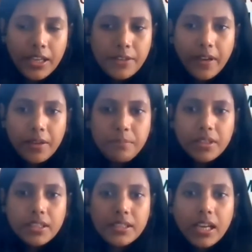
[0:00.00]
At 5
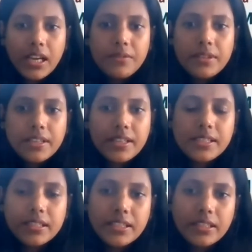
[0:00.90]
minutes, I will
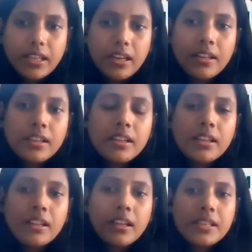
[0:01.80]
raise green card.
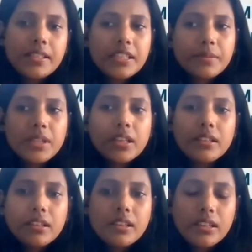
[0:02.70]
6
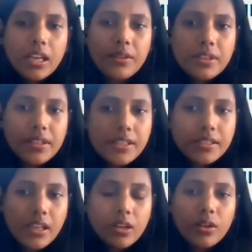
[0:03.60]
minutes, I will
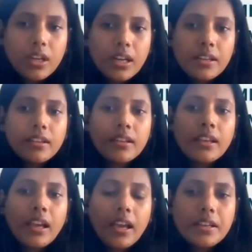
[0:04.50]
raise yellow card.
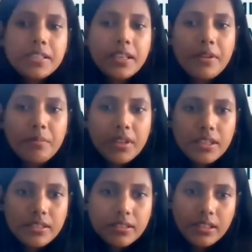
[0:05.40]
And at 7
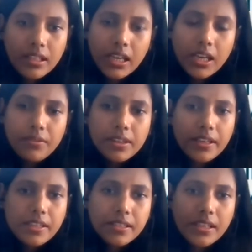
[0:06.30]
minutes, I will
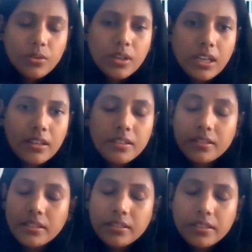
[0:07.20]
raise yellow card,
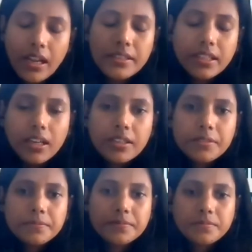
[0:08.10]
red card.